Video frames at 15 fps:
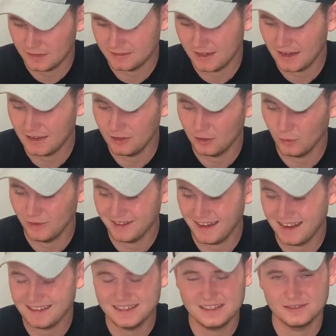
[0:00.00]
Tannehill went
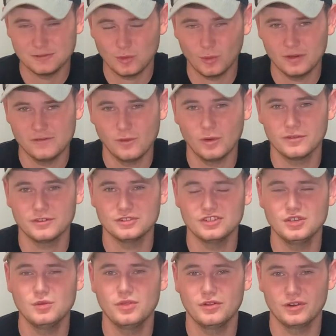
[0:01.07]
18 of 24 for
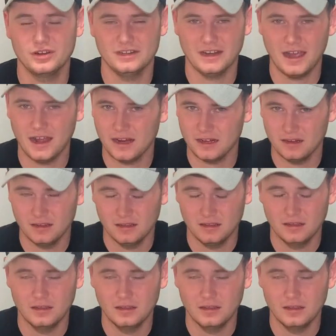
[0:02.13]
239.